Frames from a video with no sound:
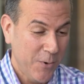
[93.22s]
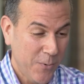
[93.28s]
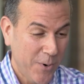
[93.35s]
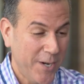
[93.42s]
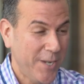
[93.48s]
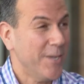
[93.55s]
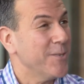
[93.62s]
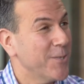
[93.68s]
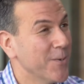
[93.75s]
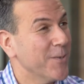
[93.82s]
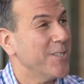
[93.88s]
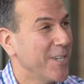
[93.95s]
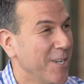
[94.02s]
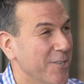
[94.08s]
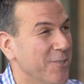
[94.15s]
what are you doing
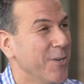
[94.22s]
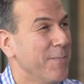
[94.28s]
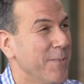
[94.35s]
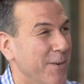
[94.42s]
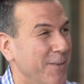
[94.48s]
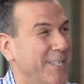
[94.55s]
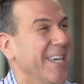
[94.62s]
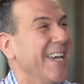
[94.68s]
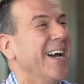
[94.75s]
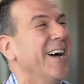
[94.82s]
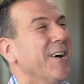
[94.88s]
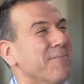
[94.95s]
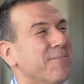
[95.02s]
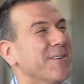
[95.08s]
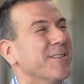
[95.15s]
to contribute to
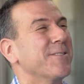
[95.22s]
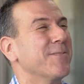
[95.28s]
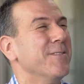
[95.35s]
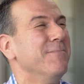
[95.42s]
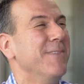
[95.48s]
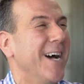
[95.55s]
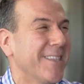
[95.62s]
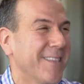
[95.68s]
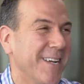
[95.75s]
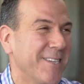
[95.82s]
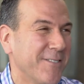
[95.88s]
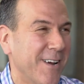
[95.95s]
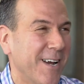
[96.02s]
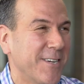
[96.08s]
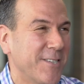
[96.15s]
help us win back
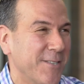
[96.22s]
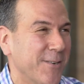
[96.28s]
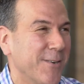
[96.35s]
that traction